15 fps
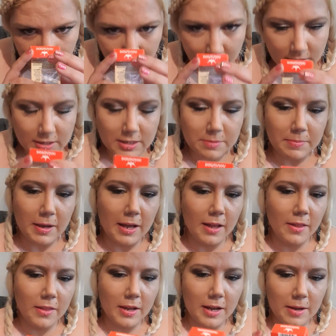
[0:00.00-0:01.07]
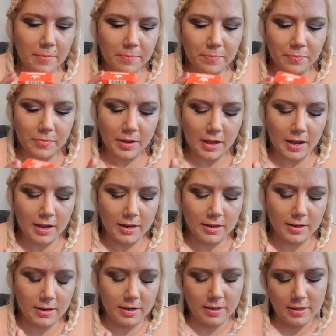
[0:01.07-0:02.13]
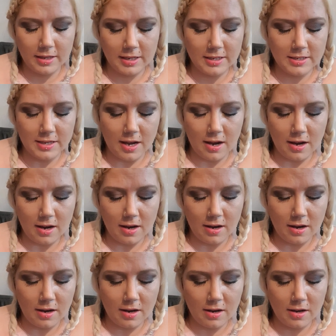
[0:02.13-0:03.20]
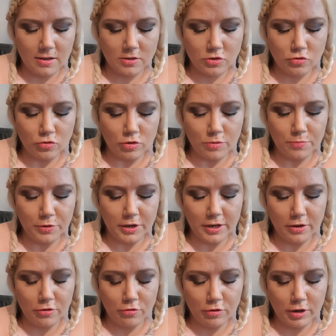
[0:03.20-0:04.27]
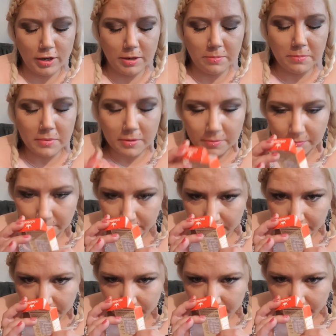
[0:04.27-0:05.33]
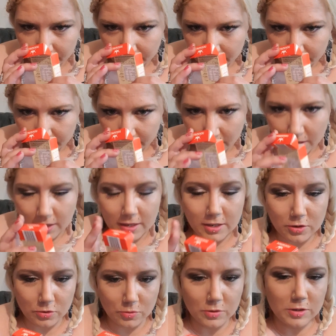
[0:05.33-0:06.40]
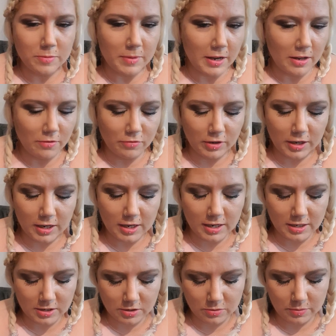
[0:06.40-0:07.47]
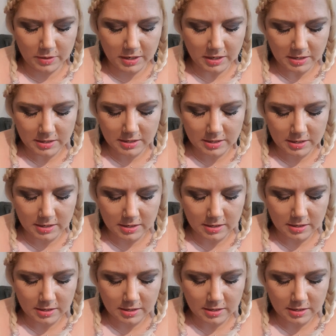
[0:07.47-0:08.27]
and smell them, and these are strawberry and cream, and they do smell really sweet.